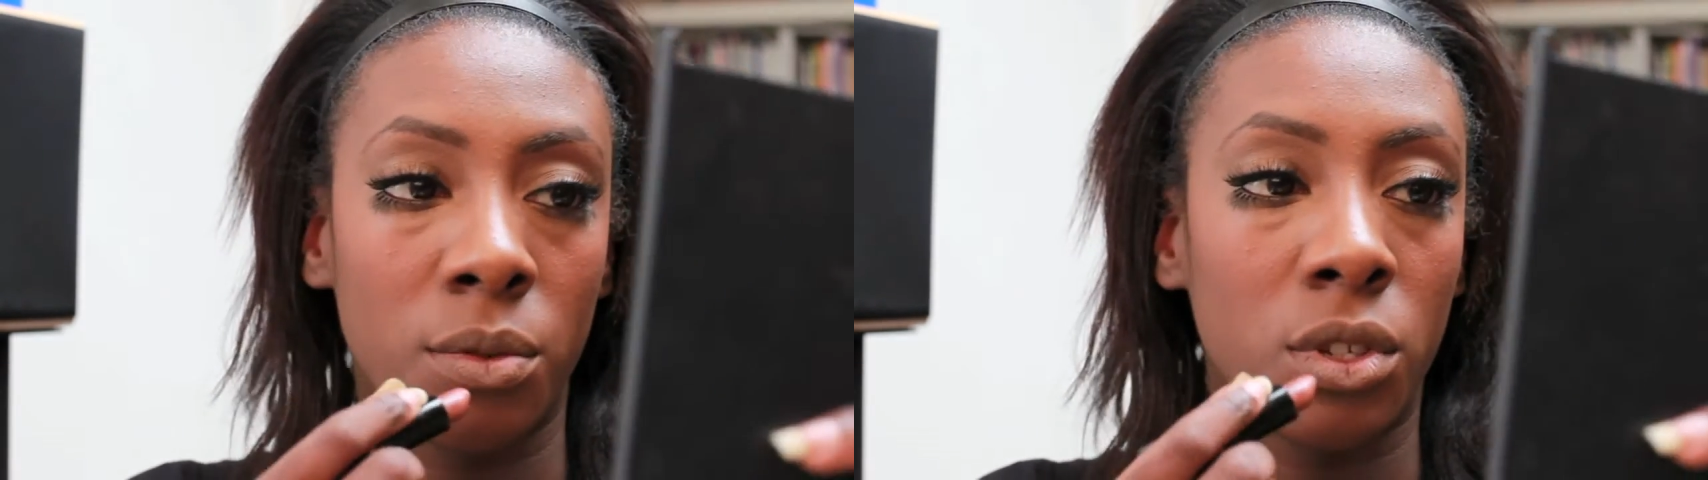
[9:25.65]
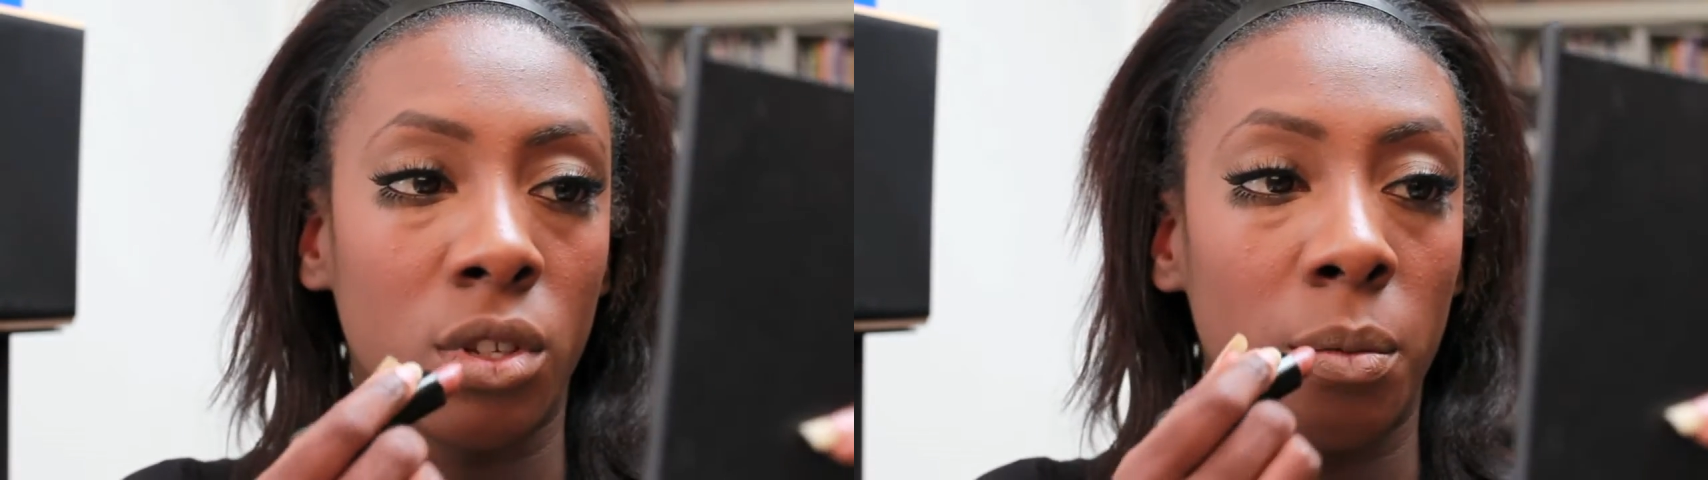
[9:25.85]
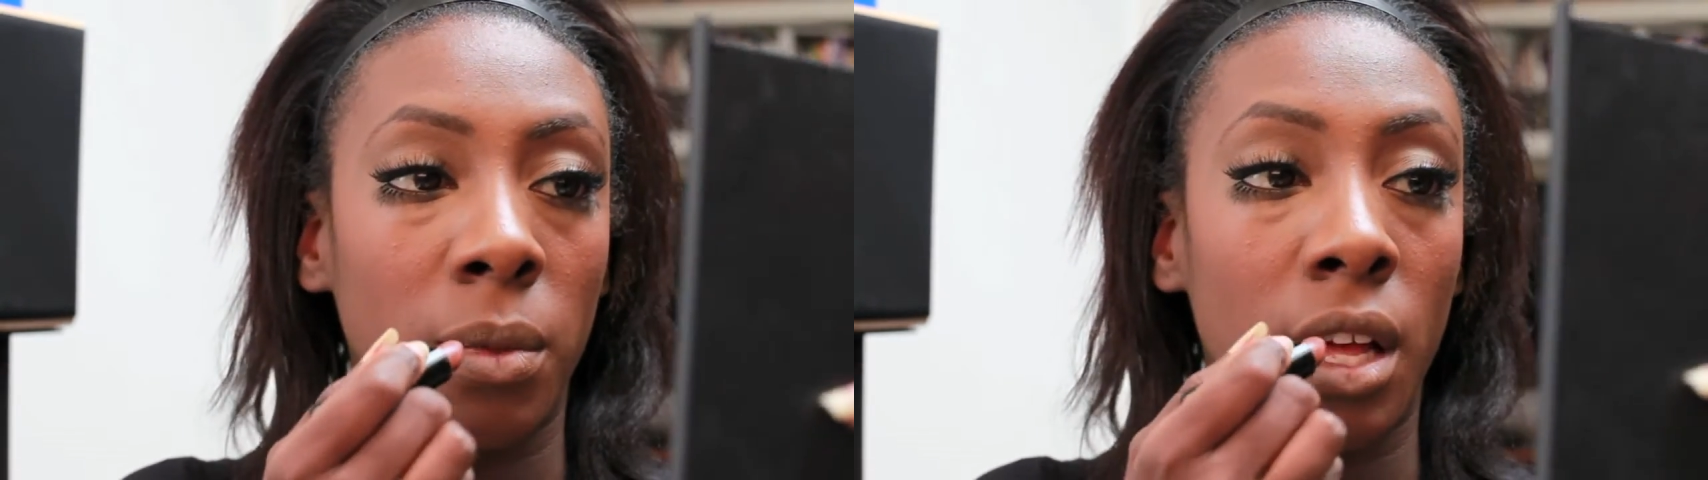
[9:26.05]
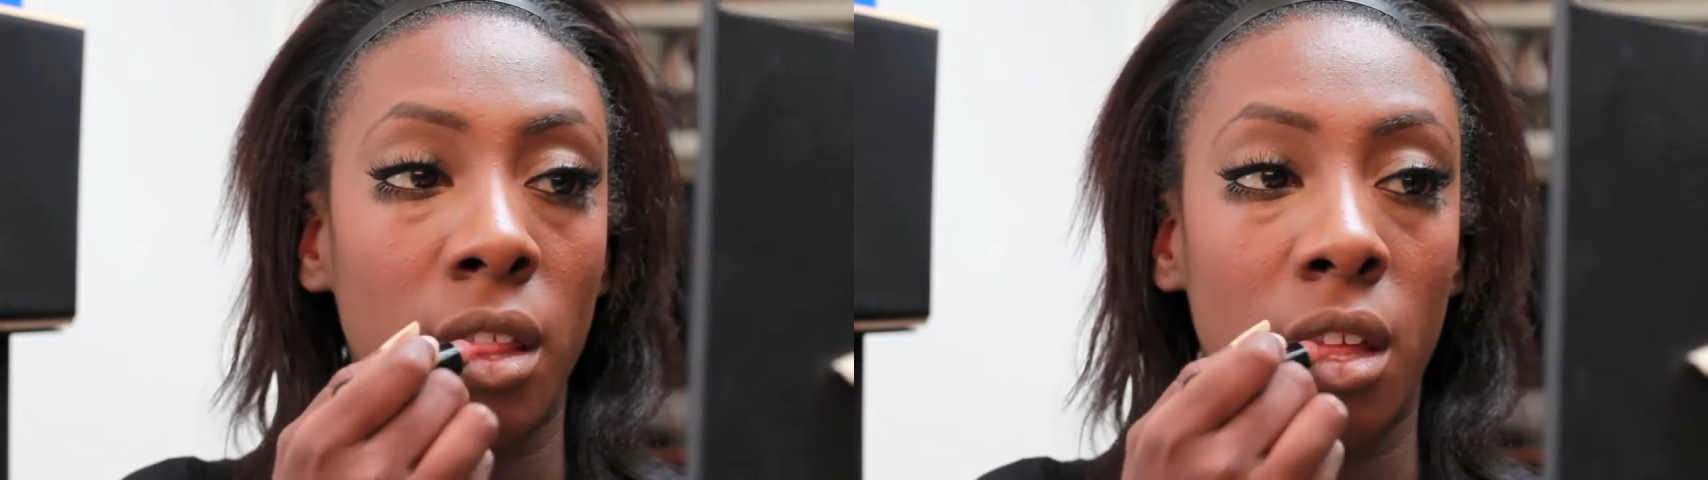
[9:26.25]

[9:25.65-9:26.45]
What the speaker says: I'm just going to apply